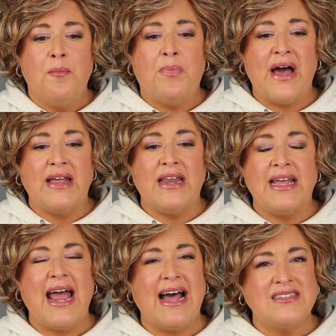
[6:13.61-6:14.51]
but
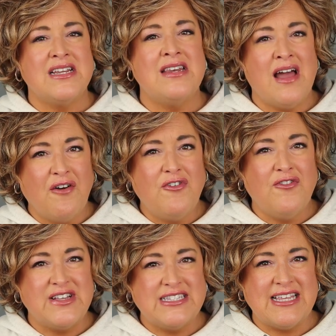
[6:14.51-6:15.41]
it has enough
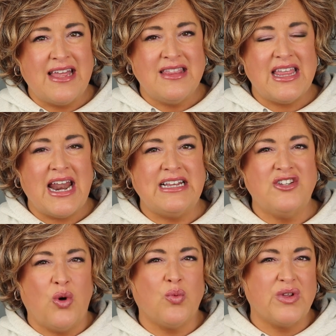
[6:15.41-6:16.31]
of a scent that I
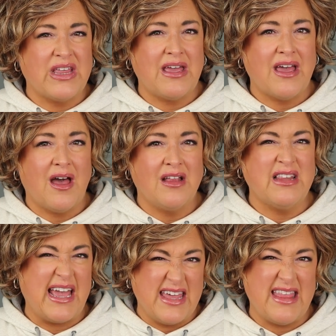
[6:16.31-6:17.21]
don't really
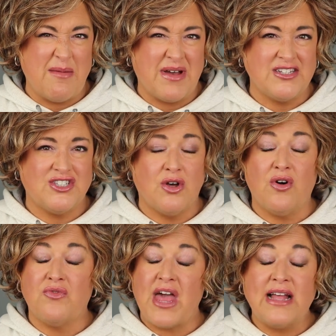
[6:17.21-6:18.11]
like it that much.
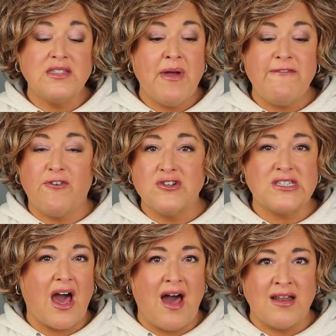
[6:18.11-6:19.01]
So that's my
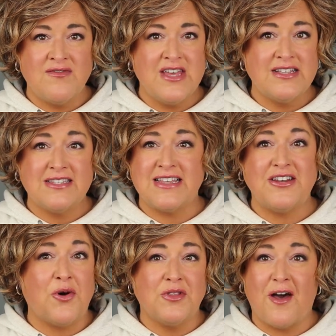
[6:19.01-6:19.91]
first con of this is
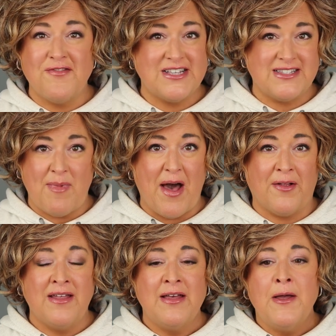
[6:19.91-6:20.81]
I don't love the
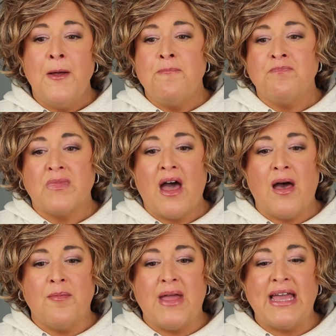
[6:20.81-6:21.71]
smell.
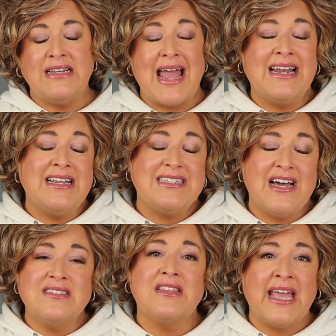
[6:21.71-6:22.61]
Um, it and it
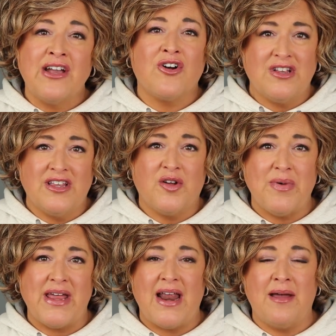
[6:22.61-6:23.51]
does linger a little
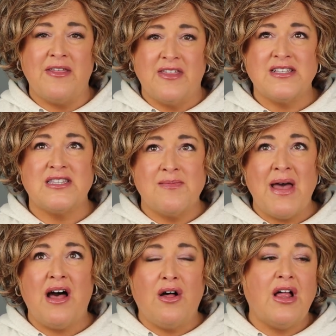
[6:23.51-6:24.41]
bit. I, the
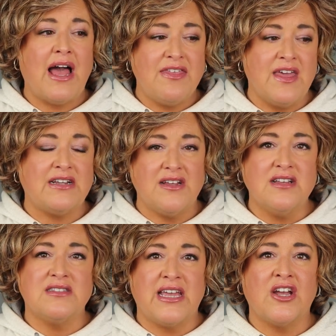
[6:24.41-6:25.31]
smell I think
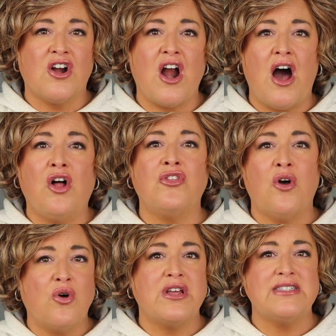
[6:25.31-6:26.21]
does linger. I'll
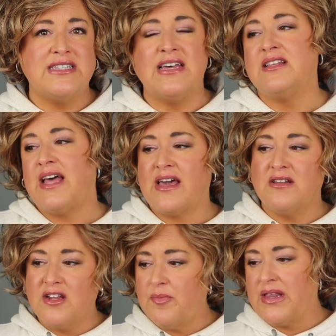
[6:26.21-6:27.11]
notice it like
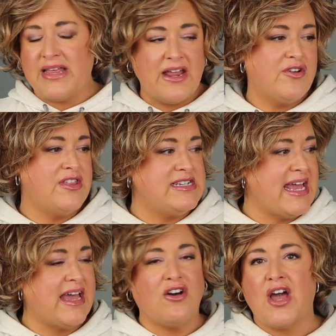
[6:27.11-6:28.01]
a little bit later in the
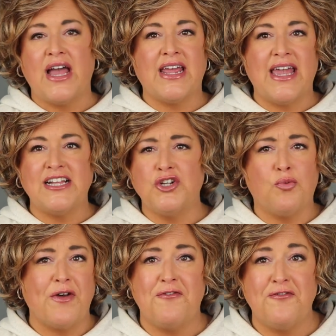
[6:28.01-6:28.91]
day. I'll kind of catch a
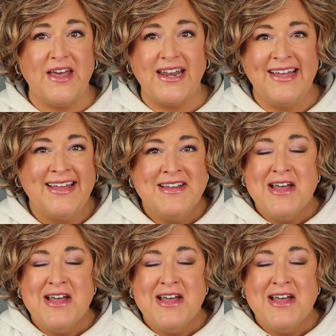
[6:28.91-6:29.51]
whiff of it